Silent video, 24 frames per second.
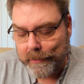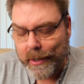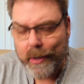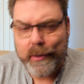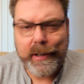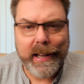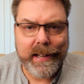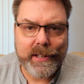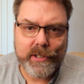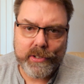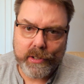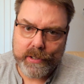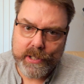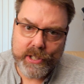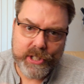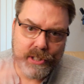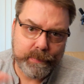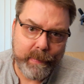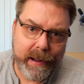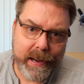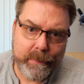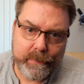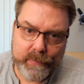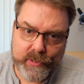Okay, so
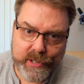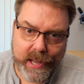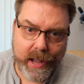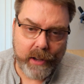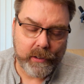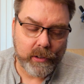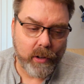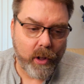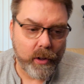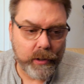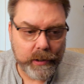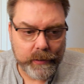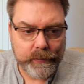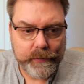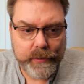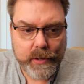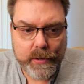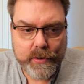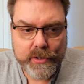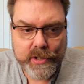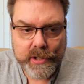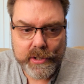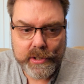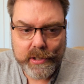this might sound all
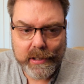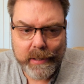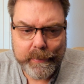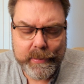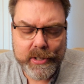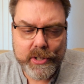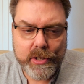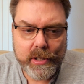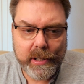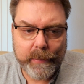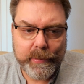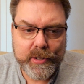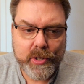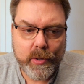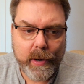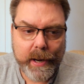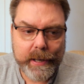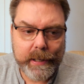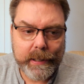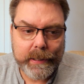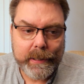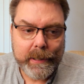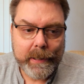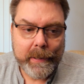confusing. So let me let me
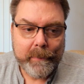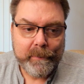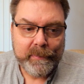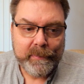try to